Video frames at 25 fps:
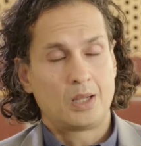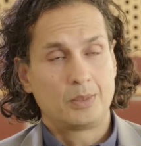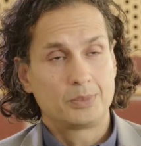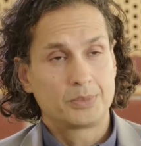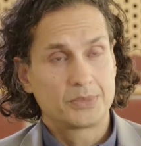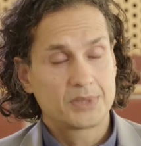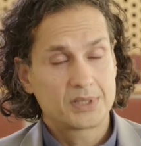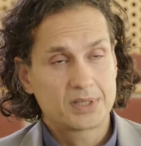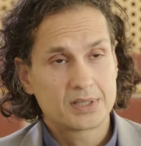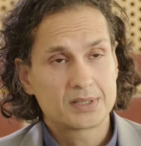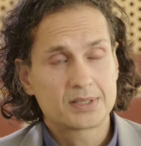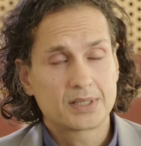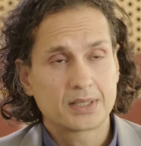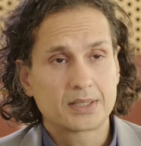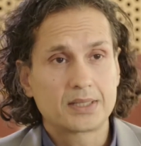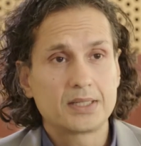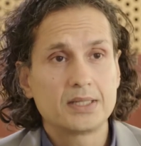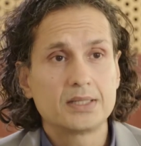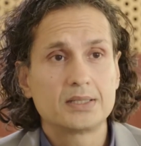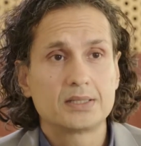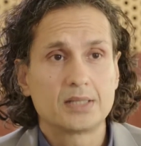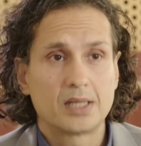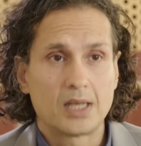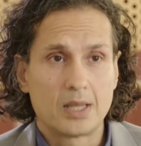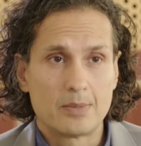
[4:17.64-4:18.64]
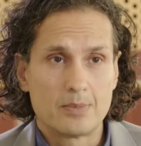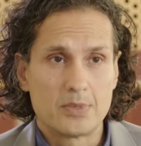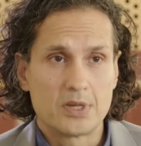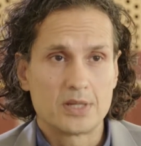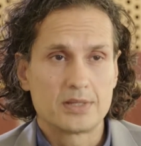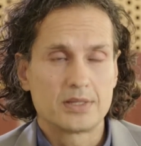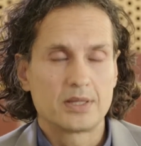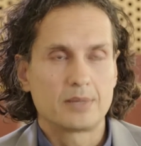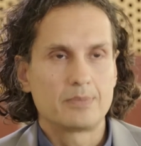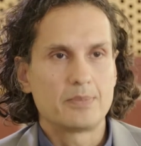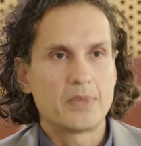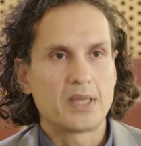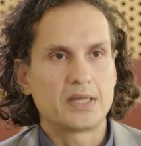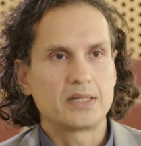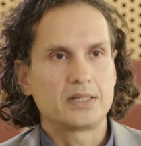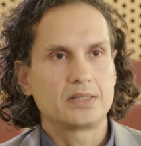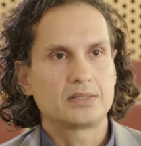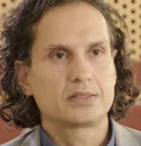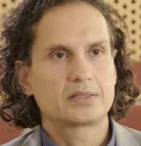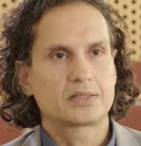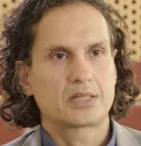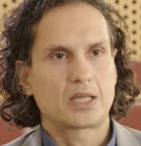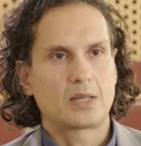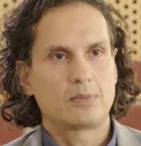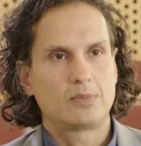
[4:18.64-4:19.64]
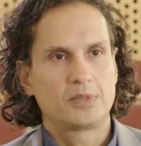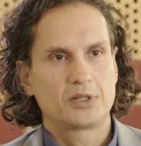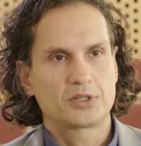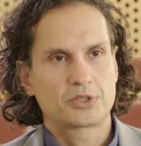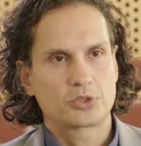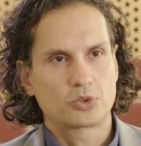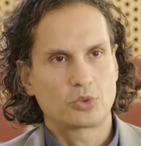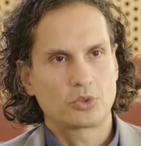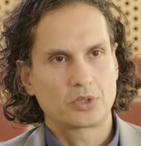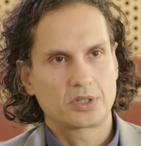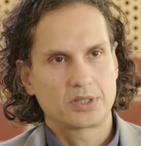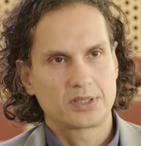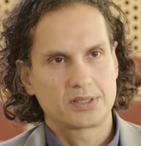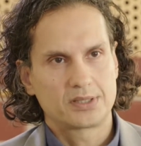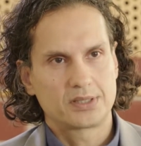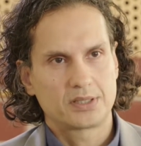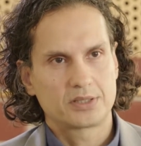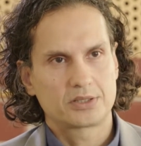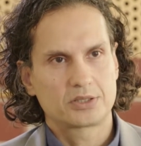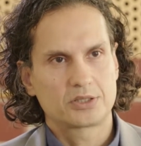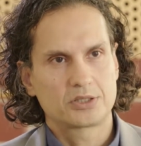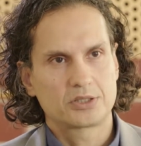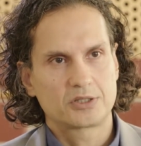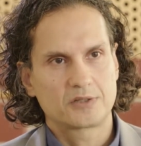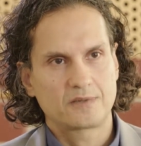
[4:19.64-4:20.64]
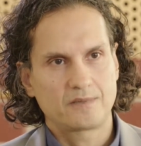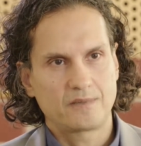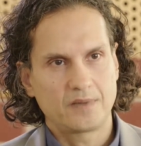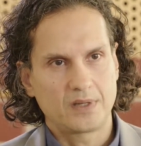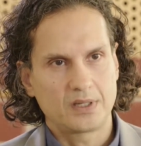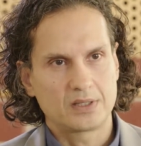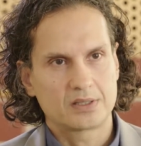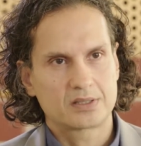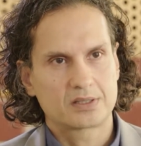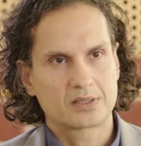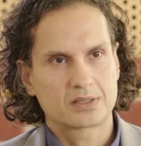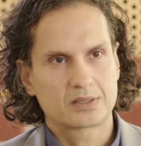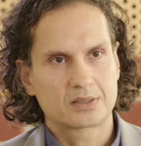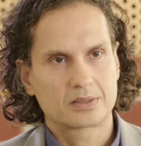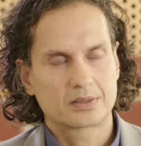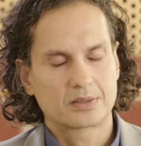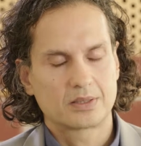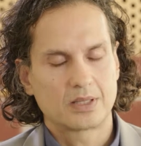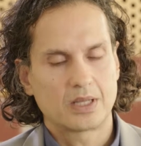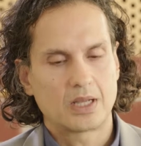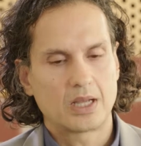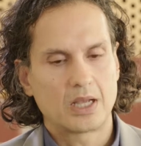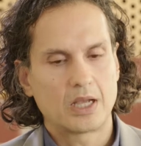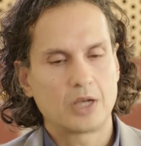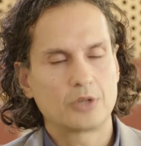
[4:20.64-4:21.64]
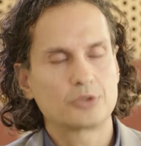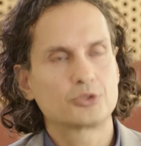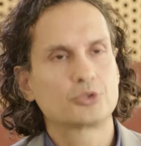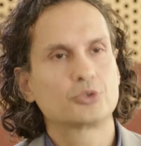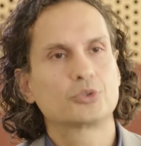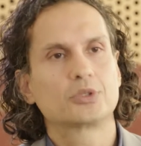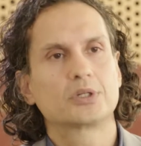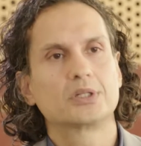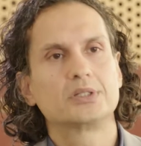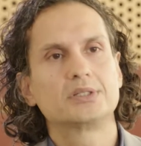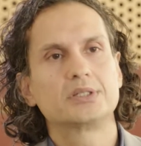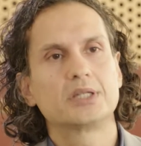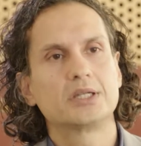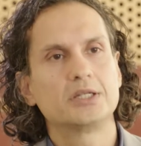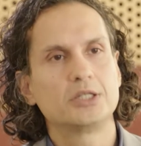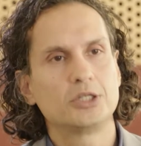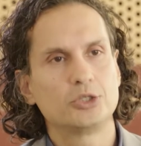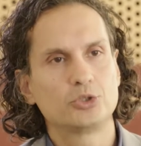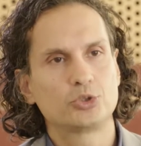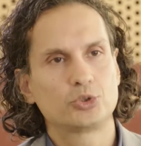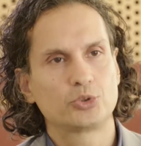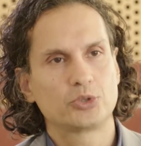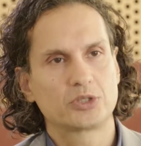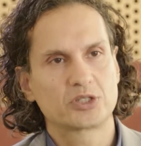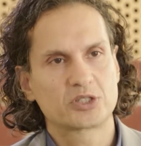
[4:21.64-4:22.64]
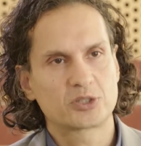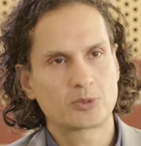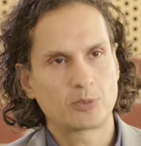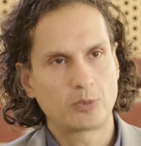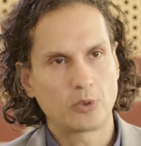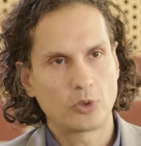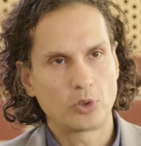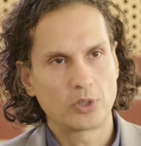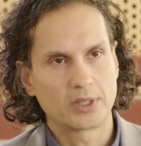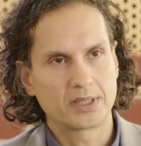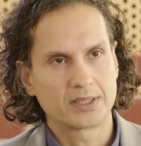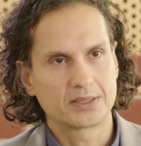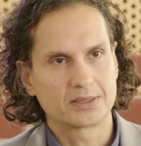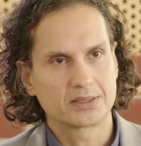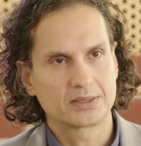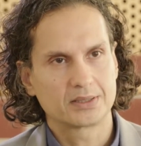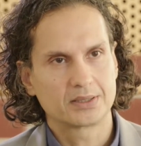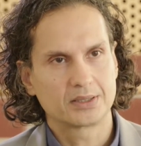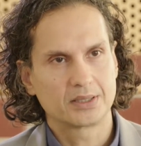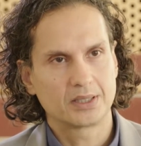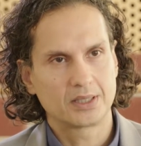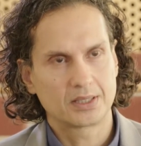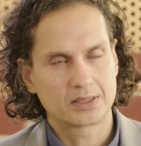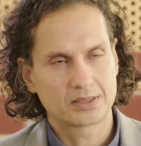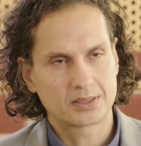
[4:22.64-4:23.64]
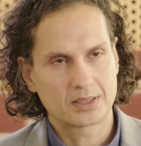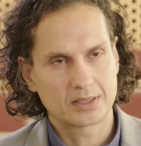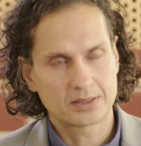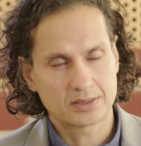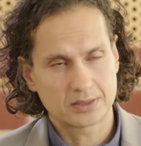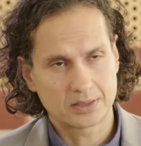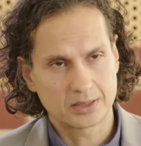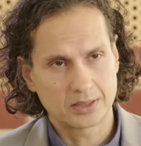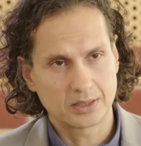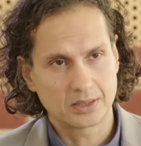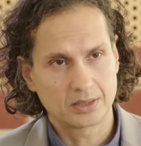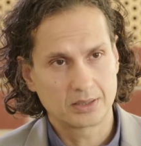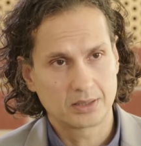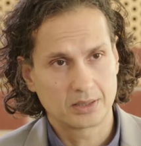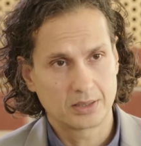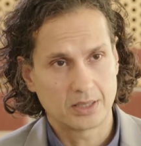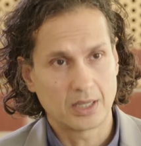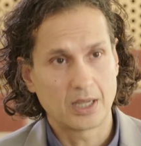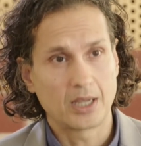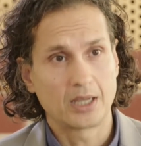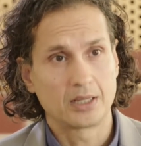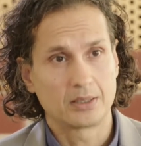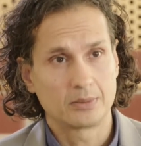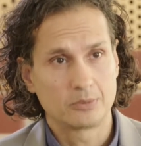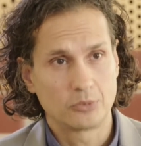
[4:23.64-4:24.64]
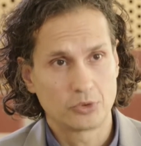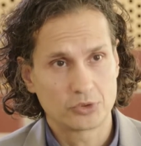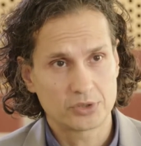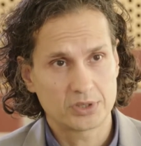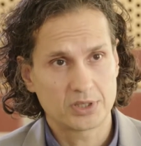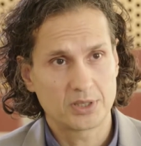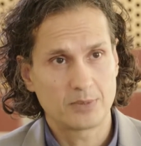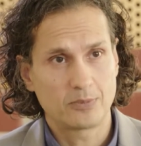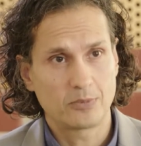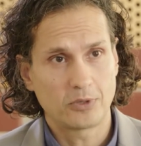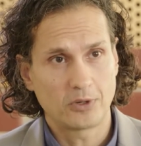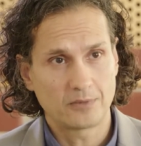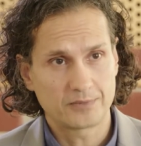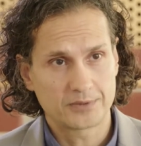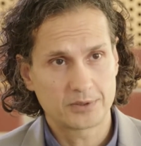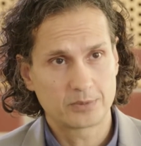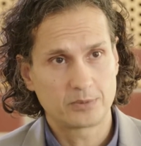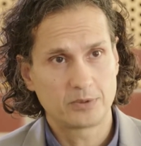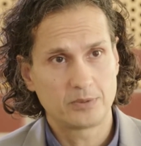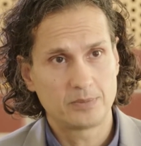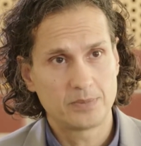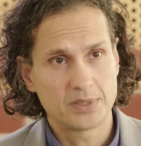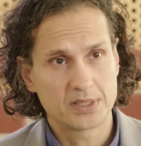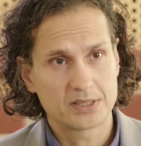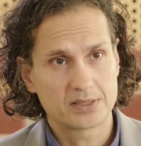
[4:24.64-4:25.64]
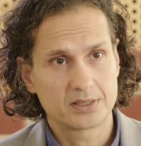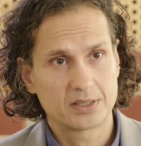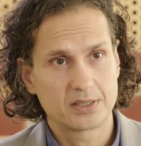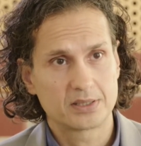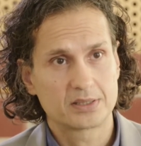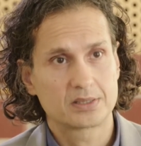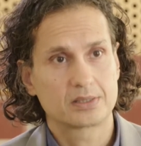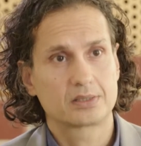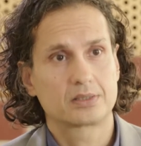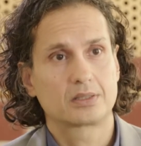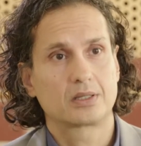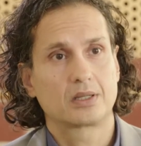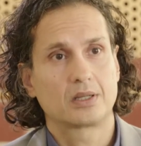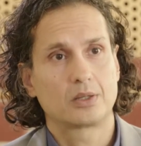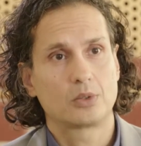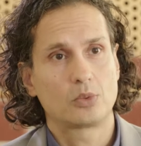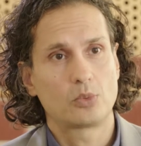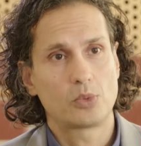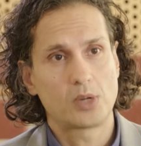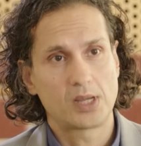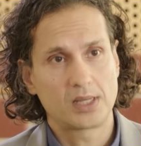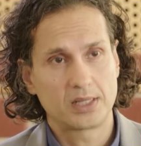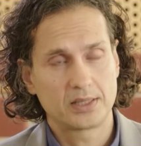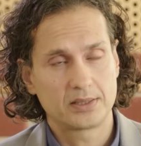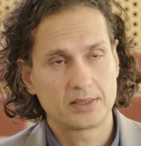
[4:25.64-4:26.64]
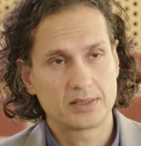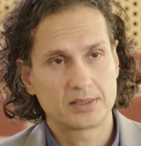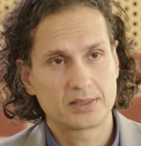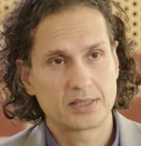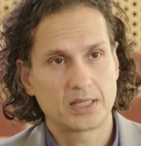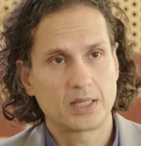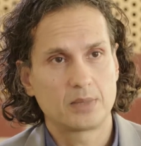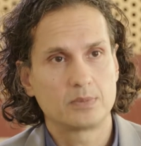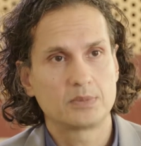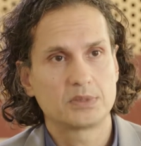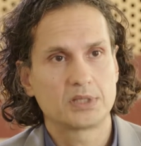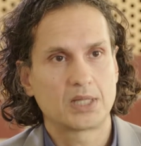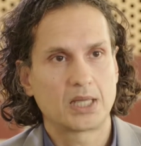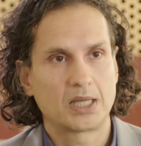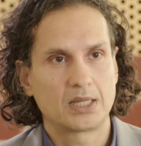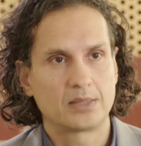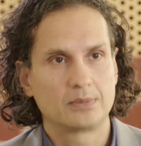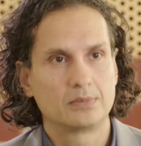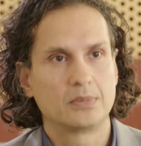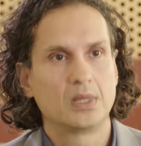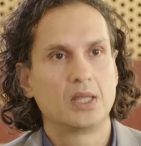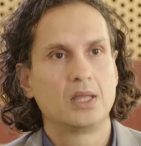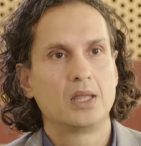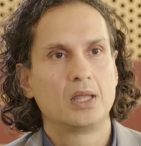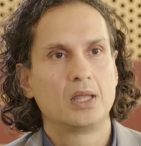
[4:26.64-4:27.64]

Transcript: This is a key dilemma that many established organizations face: how to continue to exploit existing and mostly profitable business while at the same time